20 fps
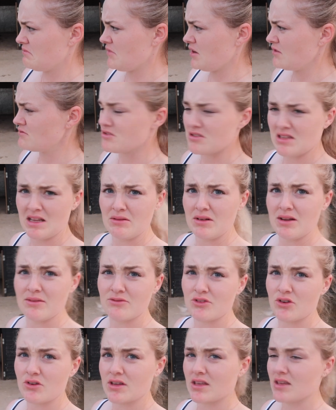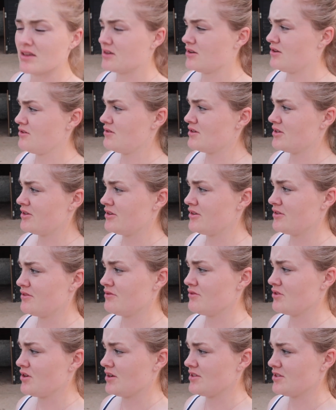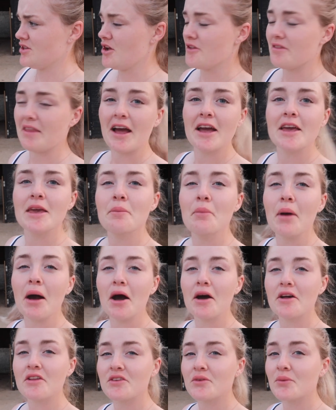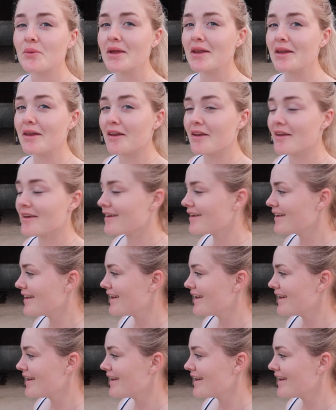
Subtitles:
Don't do that while I'm vlogging, Goat. I don't know if you guys heard that. He passed wind.